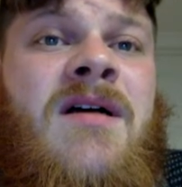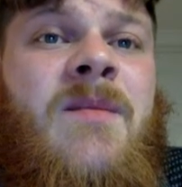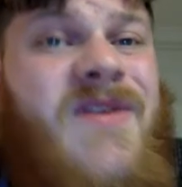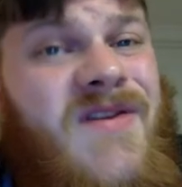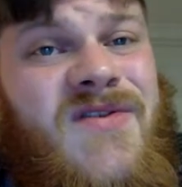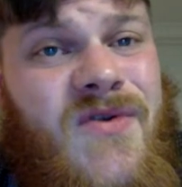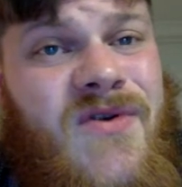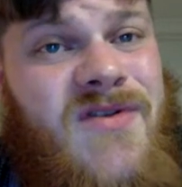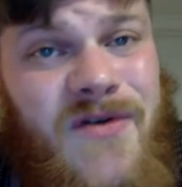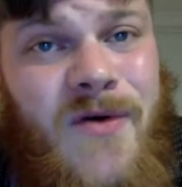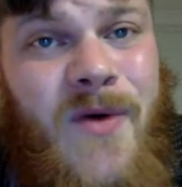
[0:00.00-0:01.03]
But the
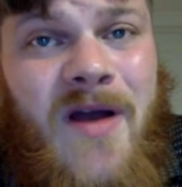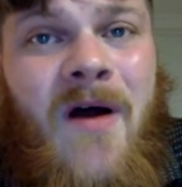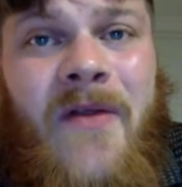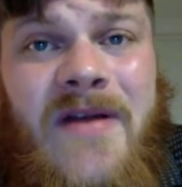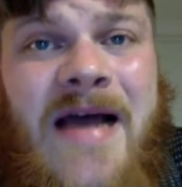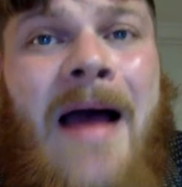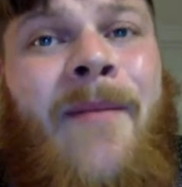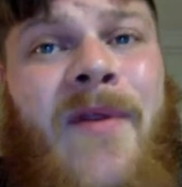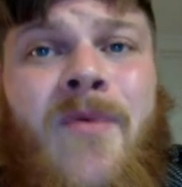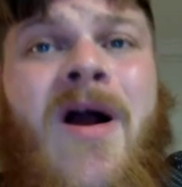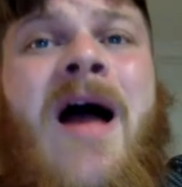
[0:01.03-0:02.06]
students are doing it all the time
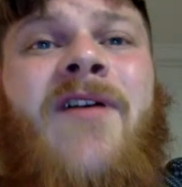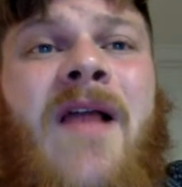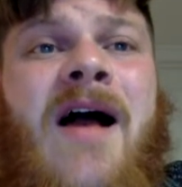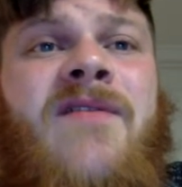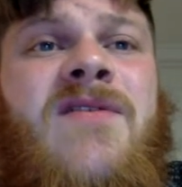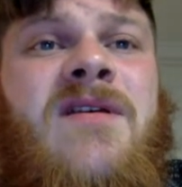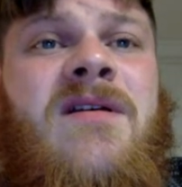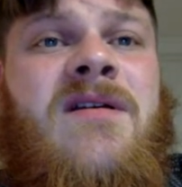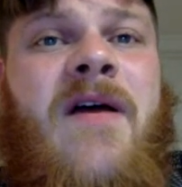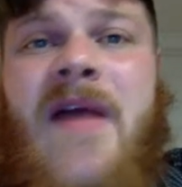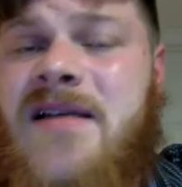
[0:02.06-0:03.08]
in their private lives,
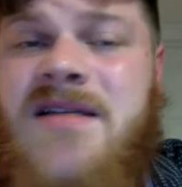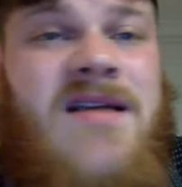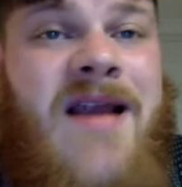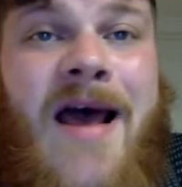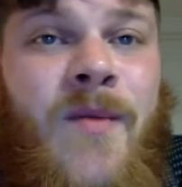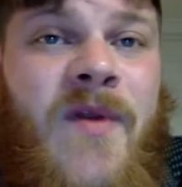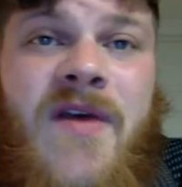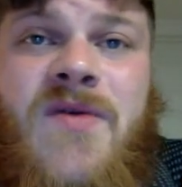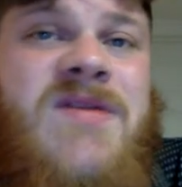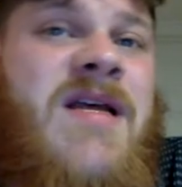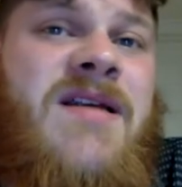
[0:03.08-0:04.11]
and that doesn't end when they
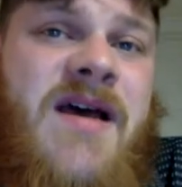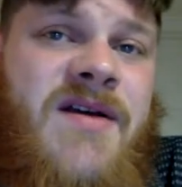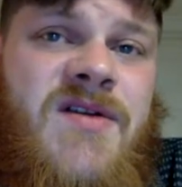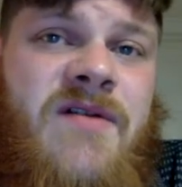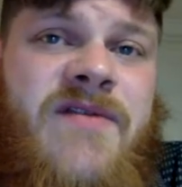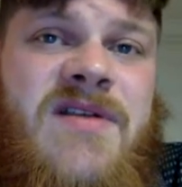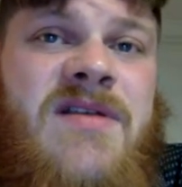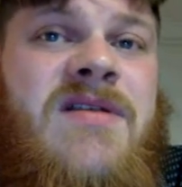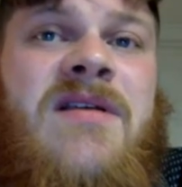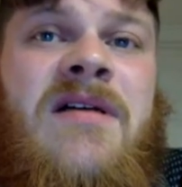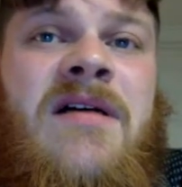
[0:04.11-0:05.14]
use EdTech
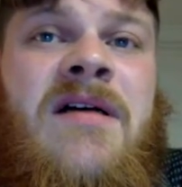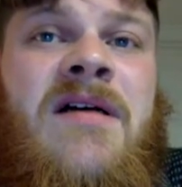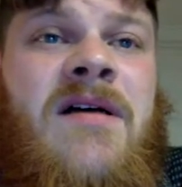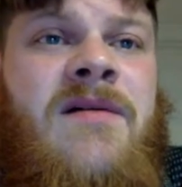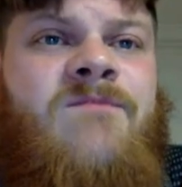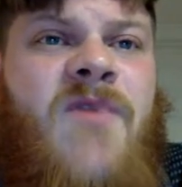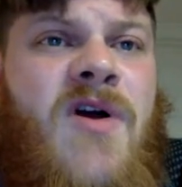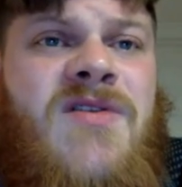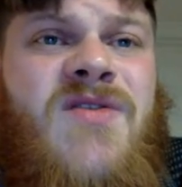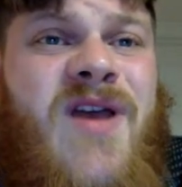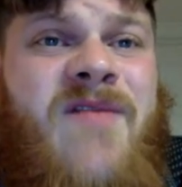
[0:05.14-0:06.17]
services. They're
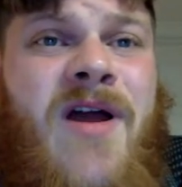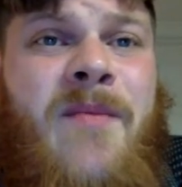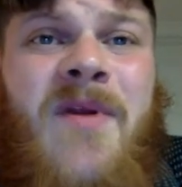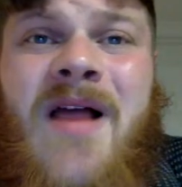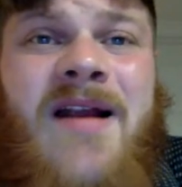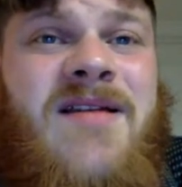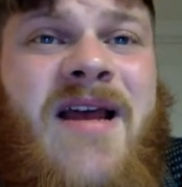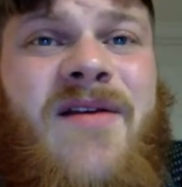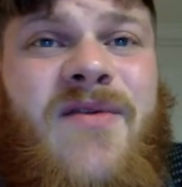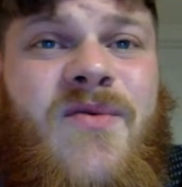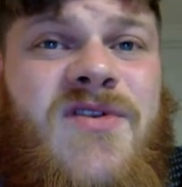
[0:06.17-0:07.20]
also giving up a lot of
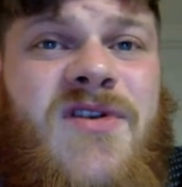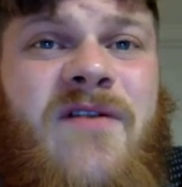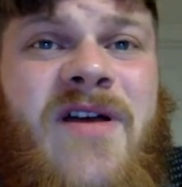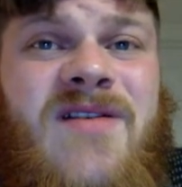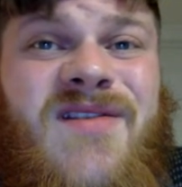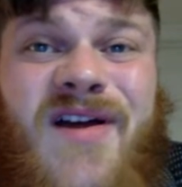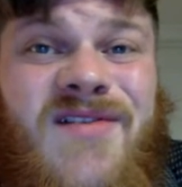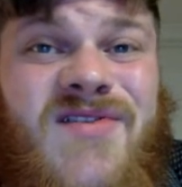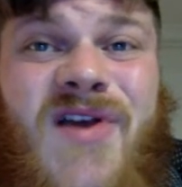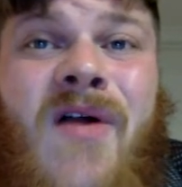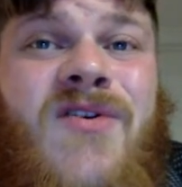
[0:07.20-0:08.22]
data through surveys like on
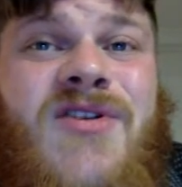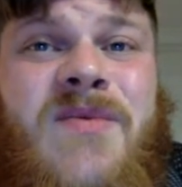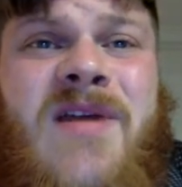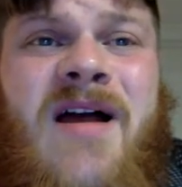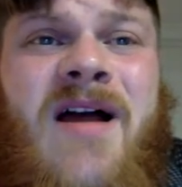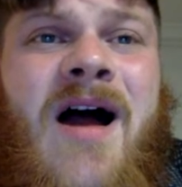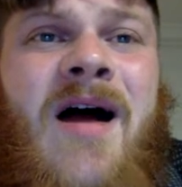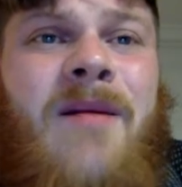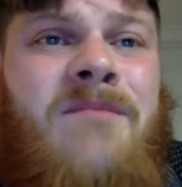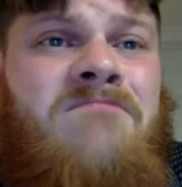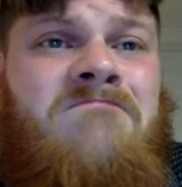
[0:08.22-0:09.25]

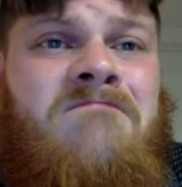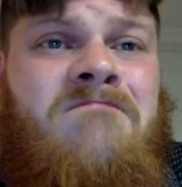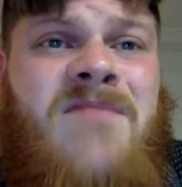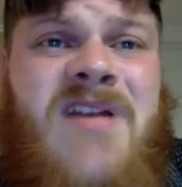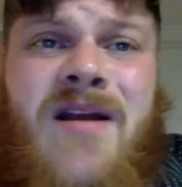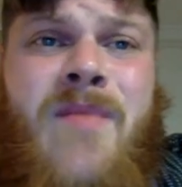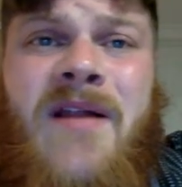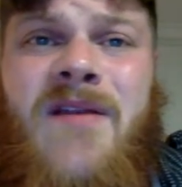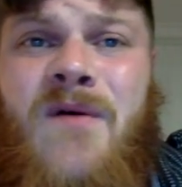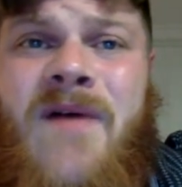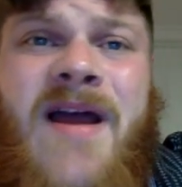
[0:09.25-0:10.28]
scholarships.com, data
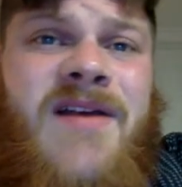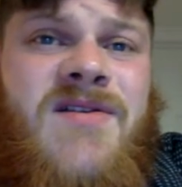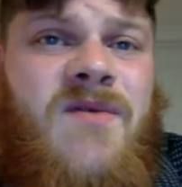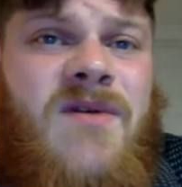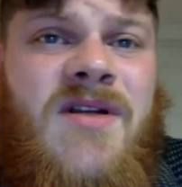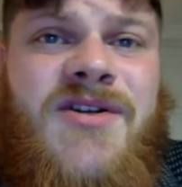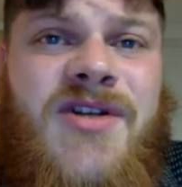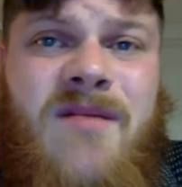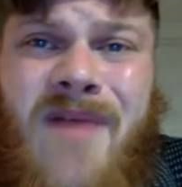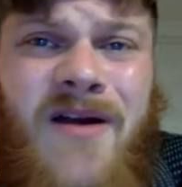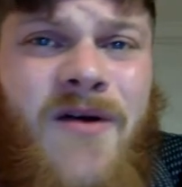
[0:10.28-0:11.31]
about their race, religion,
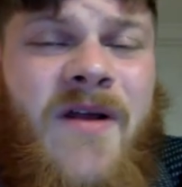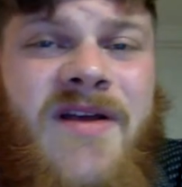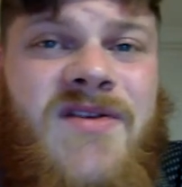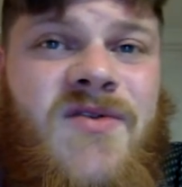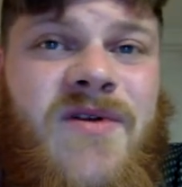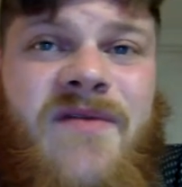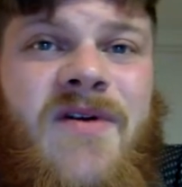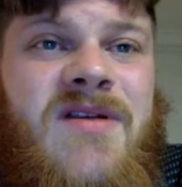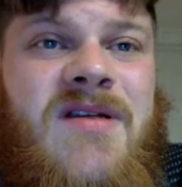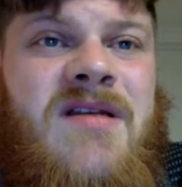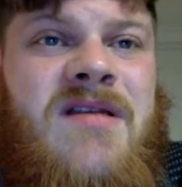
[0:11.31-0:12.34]
and medical history, for
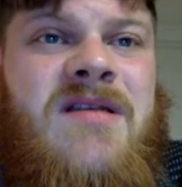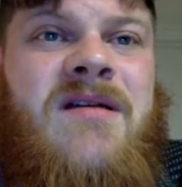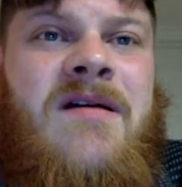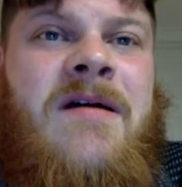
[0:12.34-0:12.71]
instance.